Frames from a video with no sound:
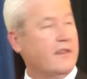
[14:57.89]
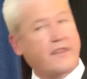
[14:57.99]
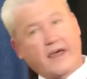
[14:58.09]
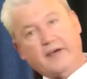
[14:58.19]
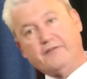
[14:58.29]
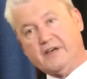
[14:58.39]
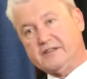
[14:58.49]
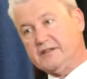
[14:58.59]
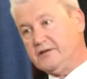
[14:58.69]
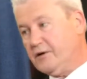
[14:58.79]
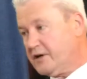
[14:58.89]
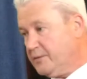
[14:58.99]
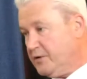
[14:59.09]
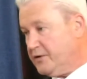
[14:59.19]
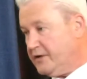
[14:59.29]
they invested in our
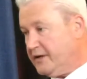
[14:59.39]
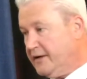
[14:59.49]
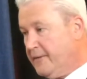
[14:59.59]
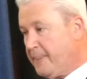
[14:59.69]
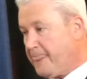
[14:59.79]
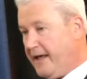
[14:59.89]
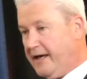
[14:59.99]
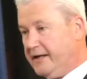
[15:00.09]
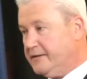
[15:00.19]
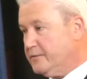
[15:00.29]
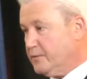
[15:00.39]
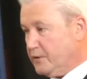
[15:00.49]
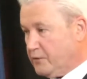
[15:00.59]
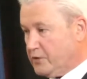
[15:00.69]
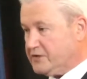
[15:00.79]
community and we
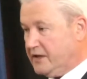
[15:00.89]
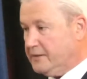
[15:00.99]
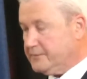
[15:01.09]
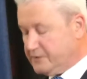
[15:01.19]
rose up.